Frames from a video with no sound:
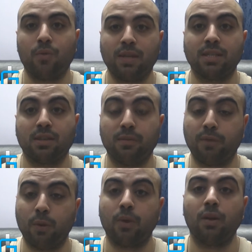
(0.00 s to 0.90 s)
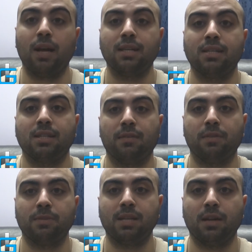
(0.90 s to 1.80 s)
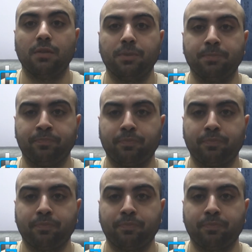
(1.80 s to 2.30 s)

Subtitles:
the wrestlers to vocalize the stuff themselves,